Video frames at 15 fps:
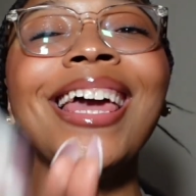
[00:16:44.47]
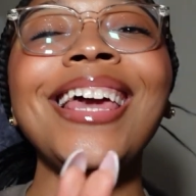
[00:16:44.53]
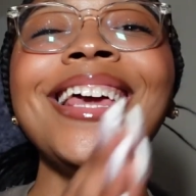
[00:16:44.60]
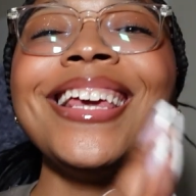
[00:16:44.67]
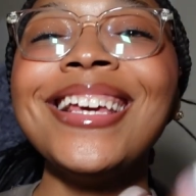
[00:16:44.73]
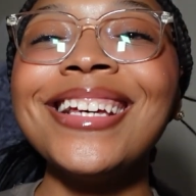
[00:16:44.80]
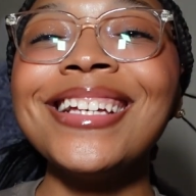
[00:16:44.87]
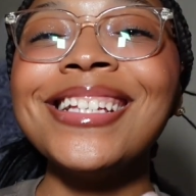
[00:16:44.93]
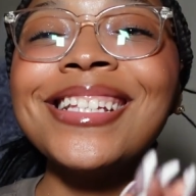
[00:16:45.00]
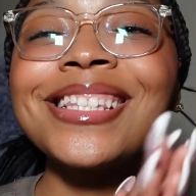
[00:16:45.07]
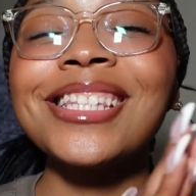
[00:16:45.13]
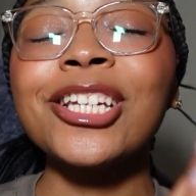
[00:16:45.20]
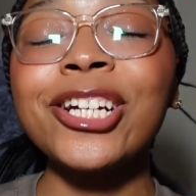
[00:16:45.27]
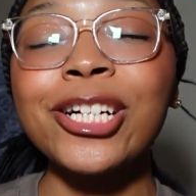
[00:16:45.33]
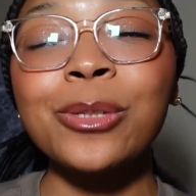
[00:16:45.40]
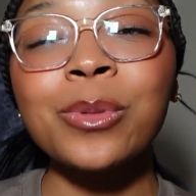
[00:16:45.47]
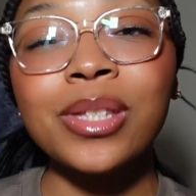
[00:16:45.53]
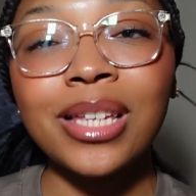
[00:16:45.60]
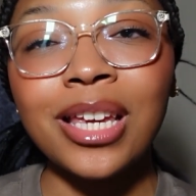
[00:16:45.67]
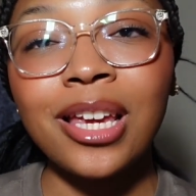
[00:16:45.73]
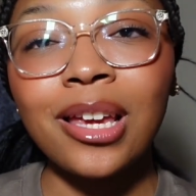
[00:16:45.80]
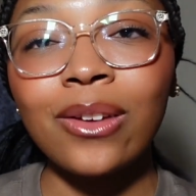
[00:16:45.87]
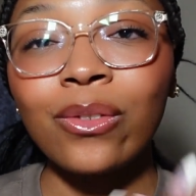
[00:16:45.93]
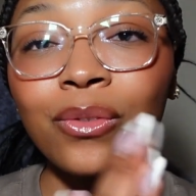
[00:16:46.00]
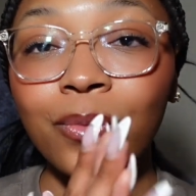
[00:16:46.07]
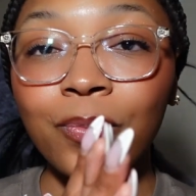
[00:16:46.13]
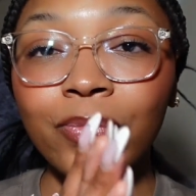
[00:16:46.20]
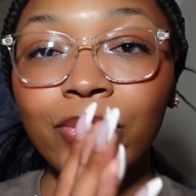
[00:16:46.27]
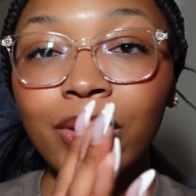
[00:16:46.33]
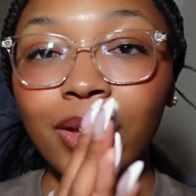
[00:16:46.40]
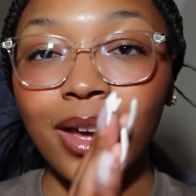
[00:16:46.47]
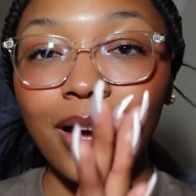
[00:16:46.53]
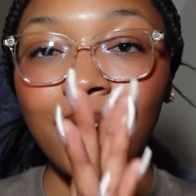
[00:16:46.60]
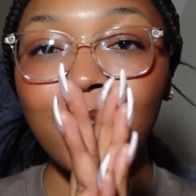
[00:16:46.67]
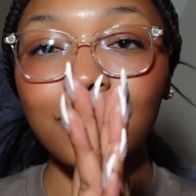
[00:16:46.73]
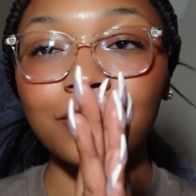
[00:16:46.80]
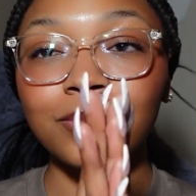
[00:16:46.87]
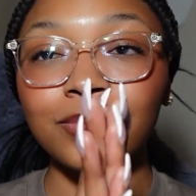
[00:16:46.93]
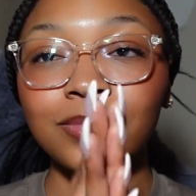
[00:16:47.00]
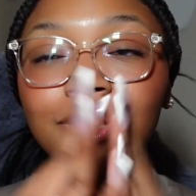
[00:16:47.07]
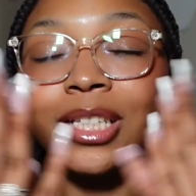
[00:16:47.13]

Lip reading: is Christmas Eve, the